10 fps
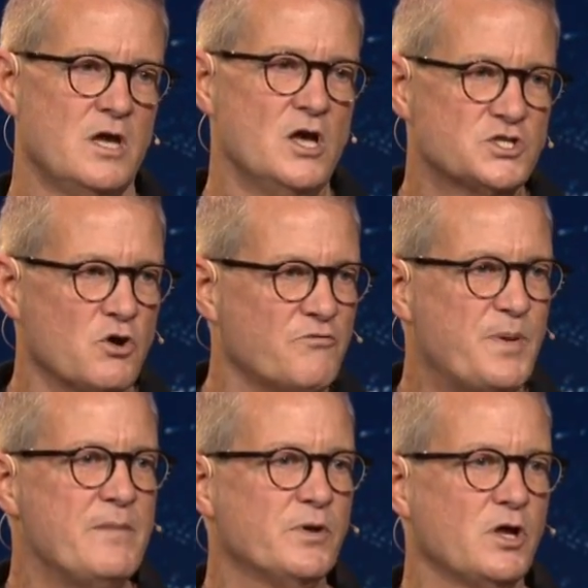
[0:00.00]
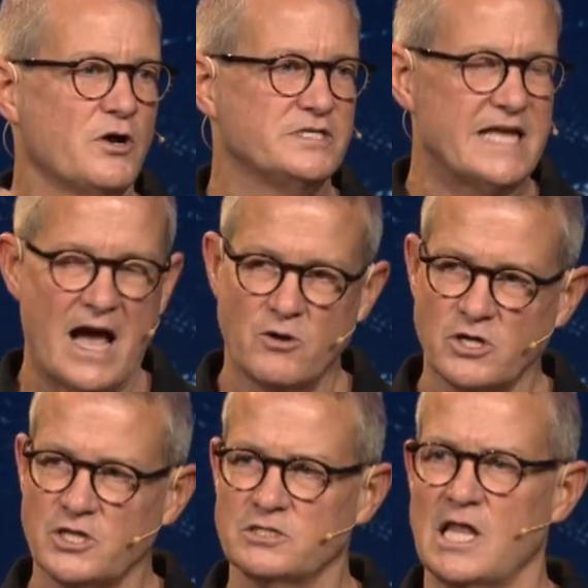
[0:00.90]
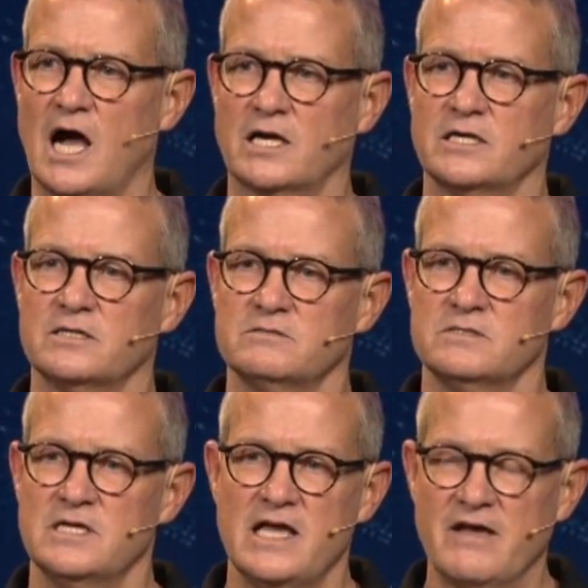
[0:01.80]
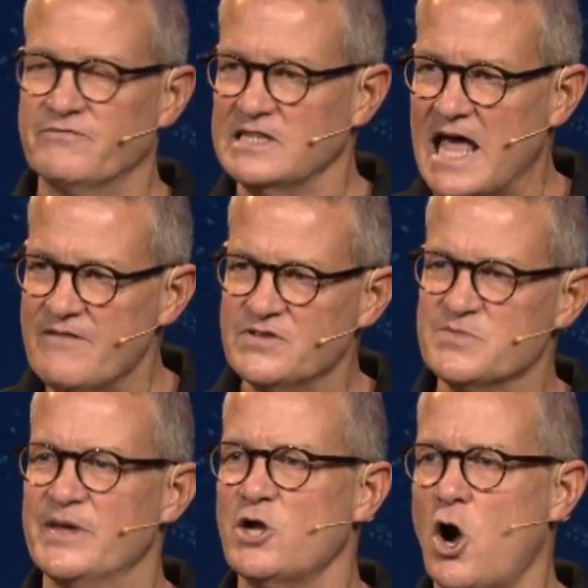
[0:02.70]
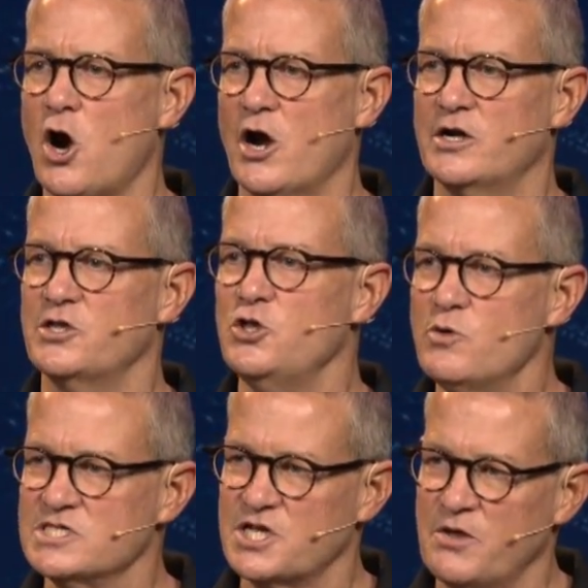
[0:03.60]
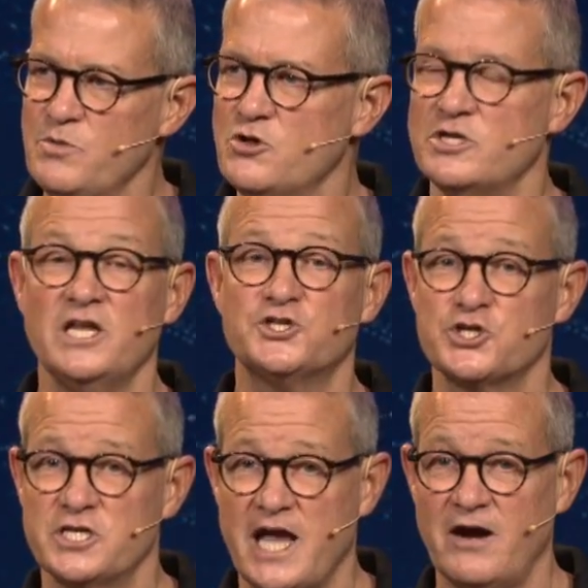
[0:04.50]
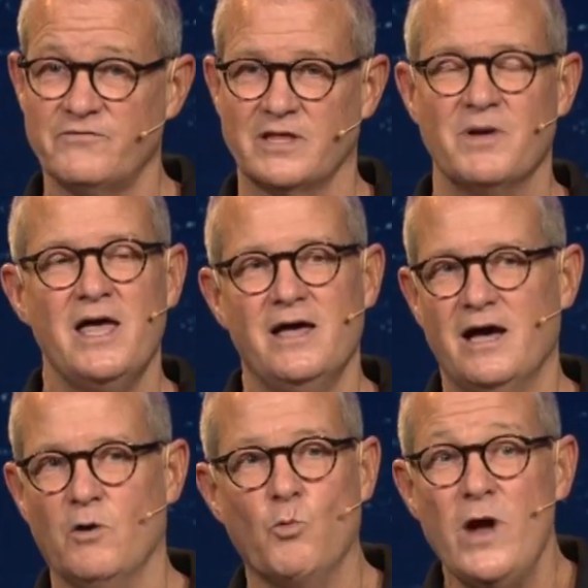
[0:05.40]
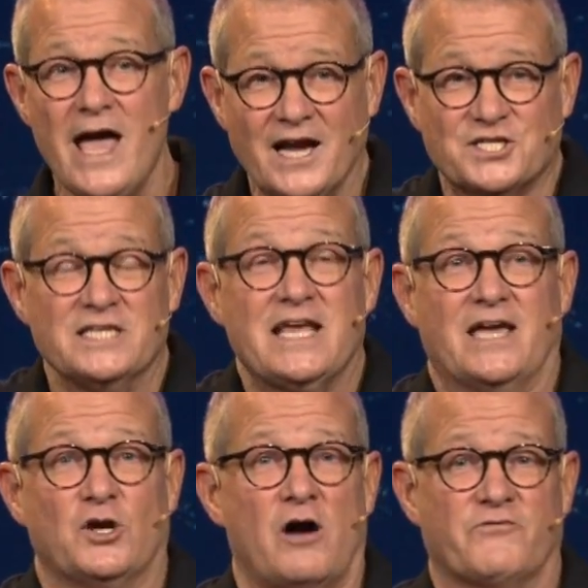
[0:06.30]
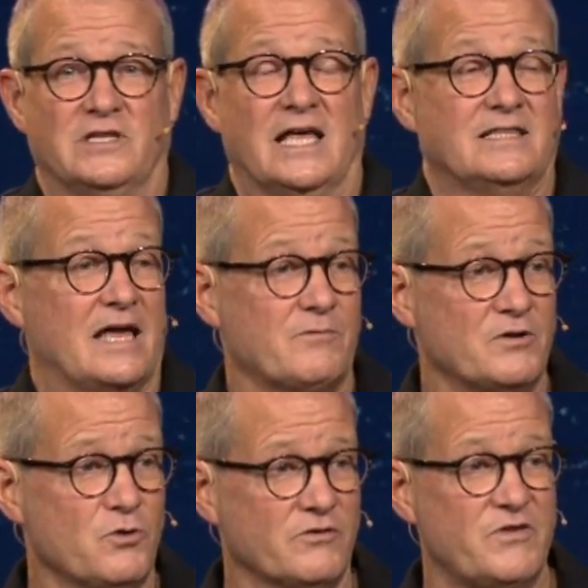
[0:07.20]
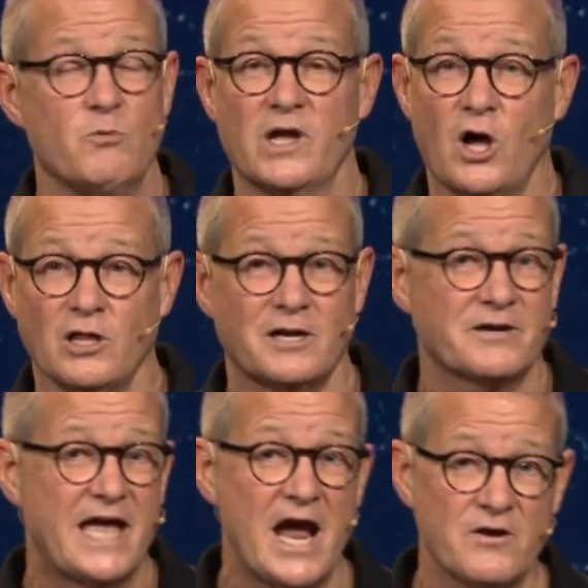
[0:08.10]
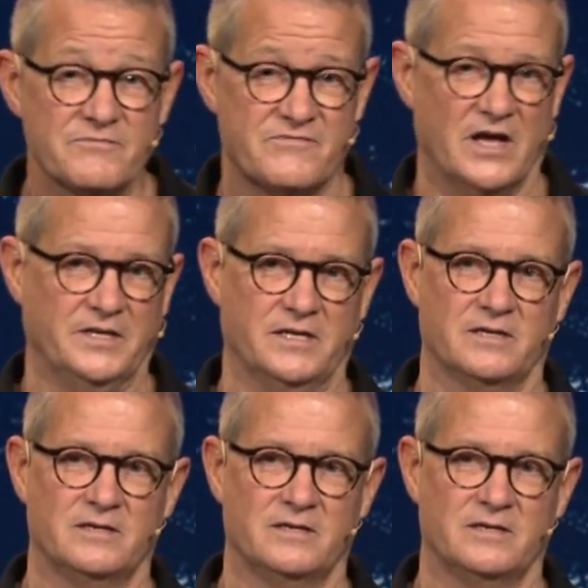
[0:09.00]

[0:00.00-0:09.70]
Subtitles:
So if people are down on their luck, if life has been hard, you as a community should care for them. We actually take an offering like that around Northview. We call it our care fund.